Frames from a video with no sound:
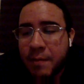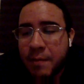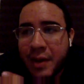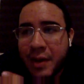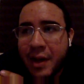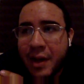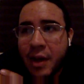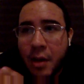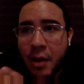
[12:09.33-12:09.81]

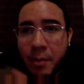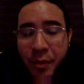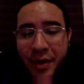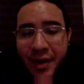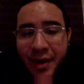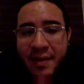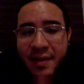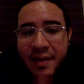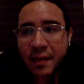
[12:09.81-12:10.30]
like
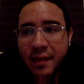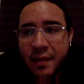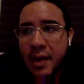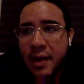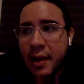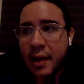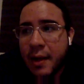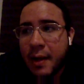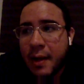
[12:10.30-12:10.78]
companies,
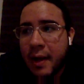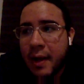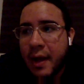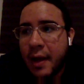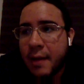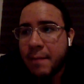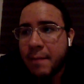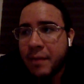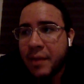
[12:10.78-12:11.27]

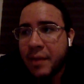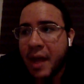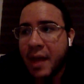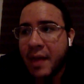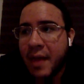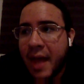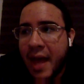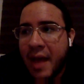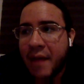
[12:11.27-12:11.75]
and
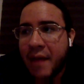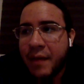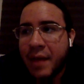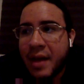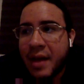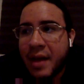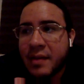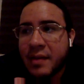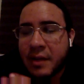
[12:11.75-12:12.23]
that have
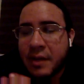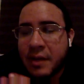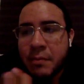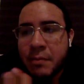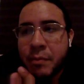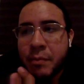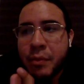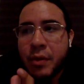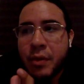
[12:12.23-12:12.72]
a
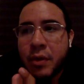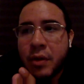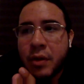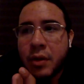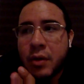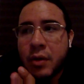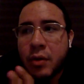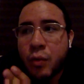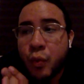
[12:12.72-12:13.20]

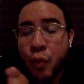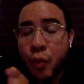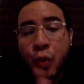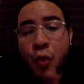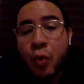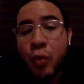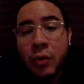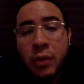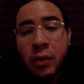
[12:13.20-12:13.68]
simple
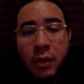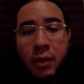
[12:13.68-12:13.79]
rule